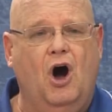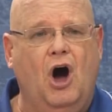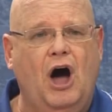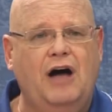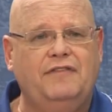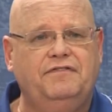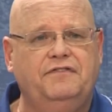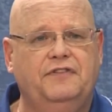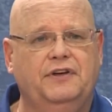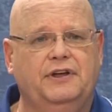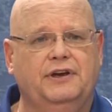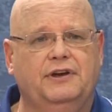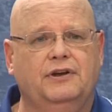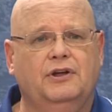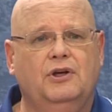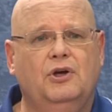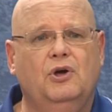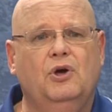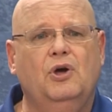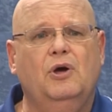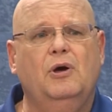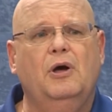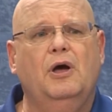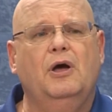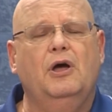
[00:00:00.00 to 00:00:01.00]
Often,
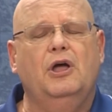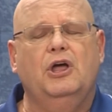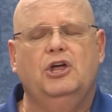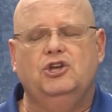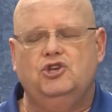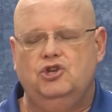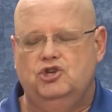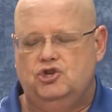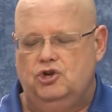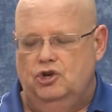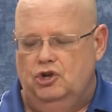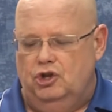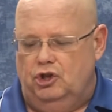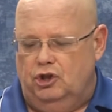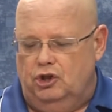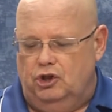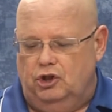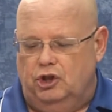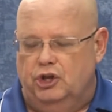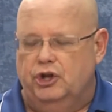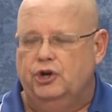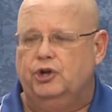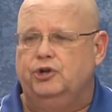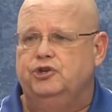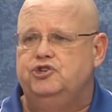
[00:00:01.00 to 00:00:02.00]

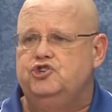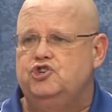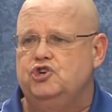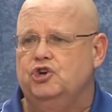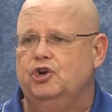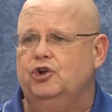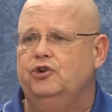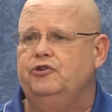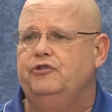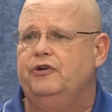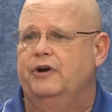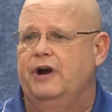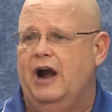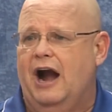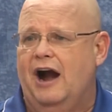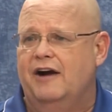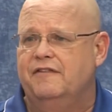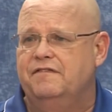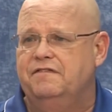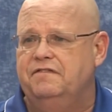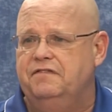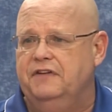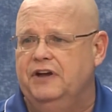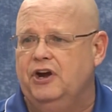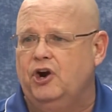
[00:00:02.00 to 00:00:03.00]
little children
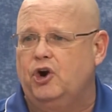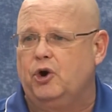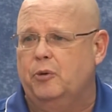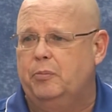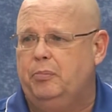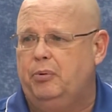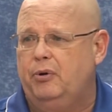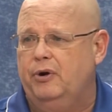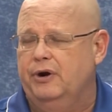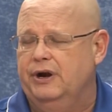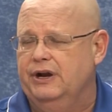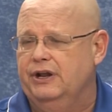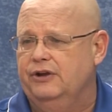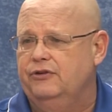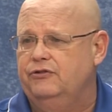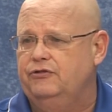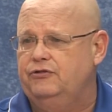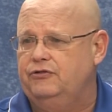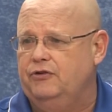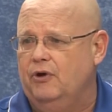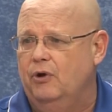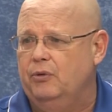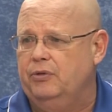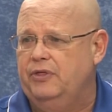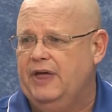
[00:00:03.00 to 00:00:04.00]
are fingerprinted
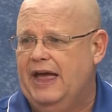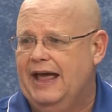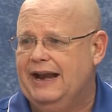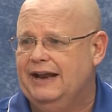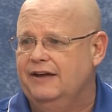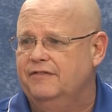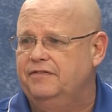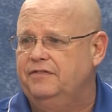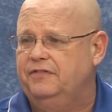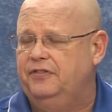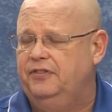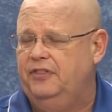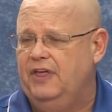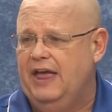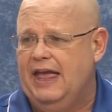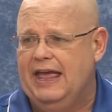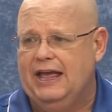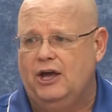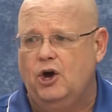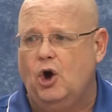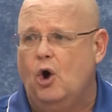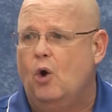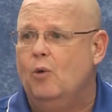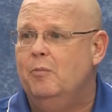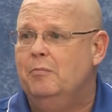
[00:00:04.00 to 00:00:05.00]
so that if
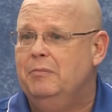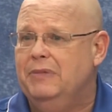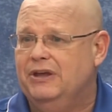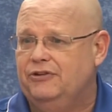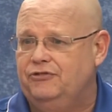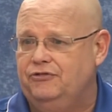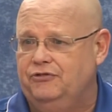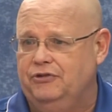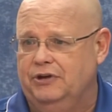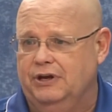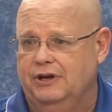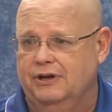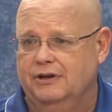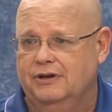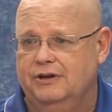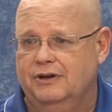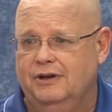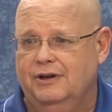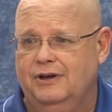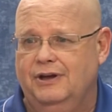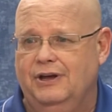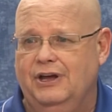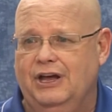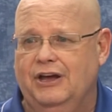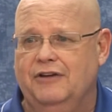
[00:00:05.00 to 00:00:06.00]
they go missing,
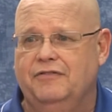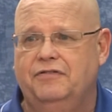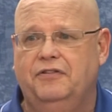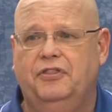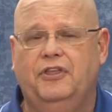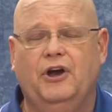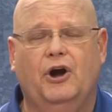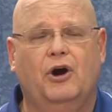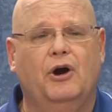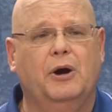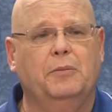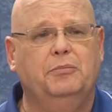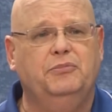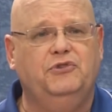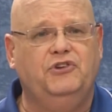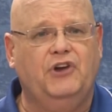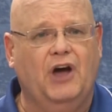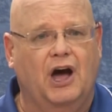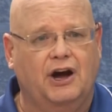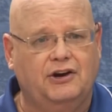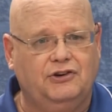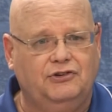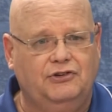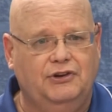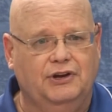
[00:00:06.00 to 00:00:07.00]
if they're
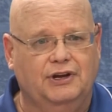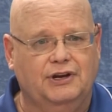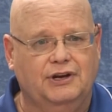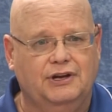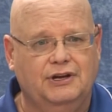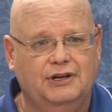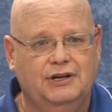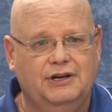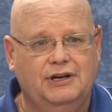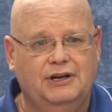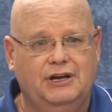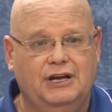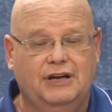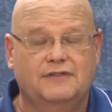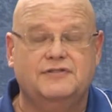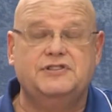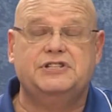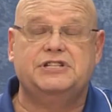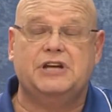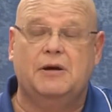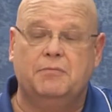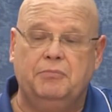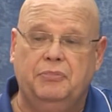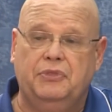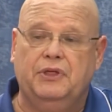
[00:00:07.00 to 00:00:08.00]
abducted, if
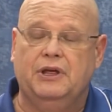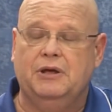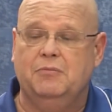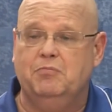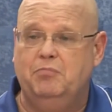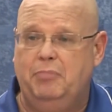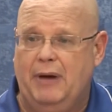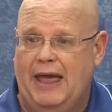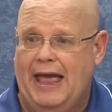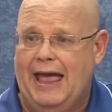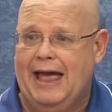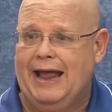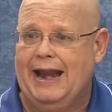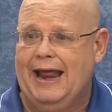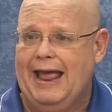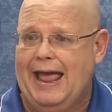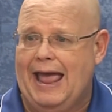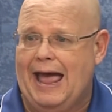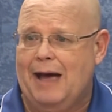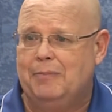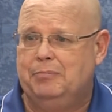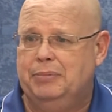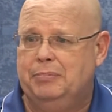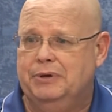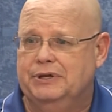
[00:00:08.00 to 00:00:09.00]
something bad
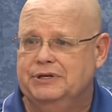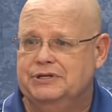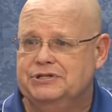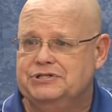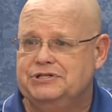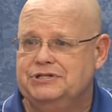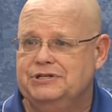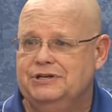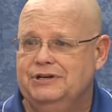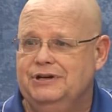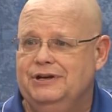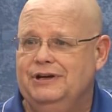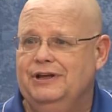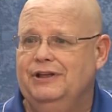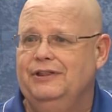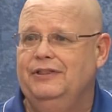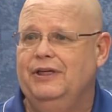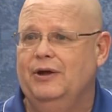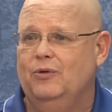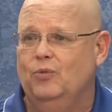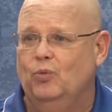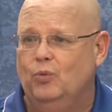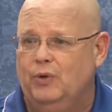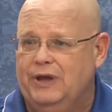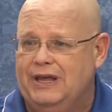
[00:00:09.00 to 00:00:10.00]
happens,
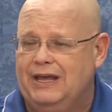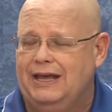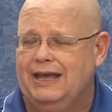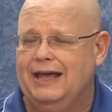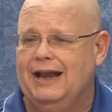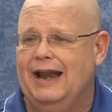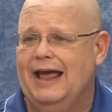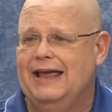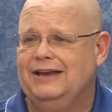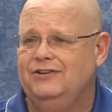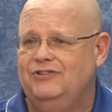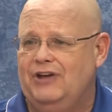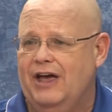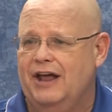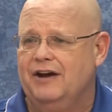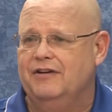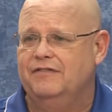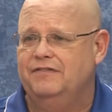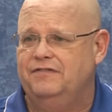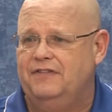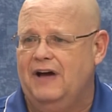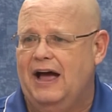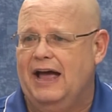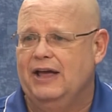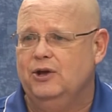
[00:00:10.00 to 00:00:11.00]
that we can
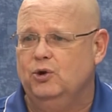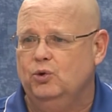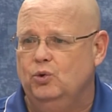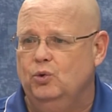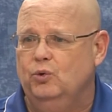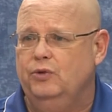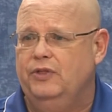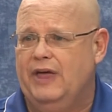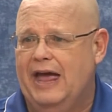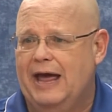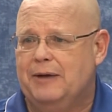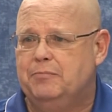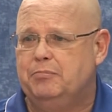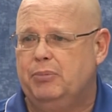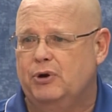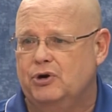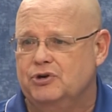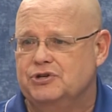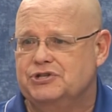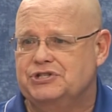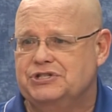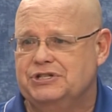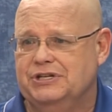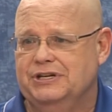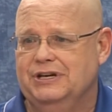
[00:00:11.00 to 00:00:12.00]
identify who that
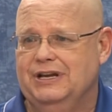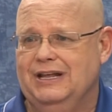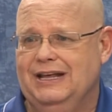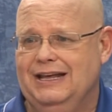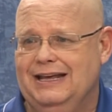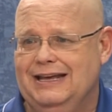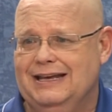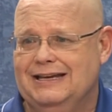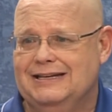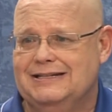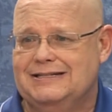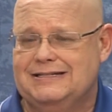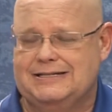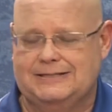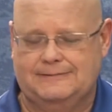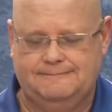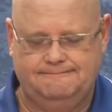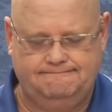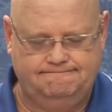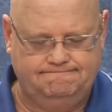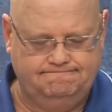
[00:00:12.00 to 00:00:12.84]
person is.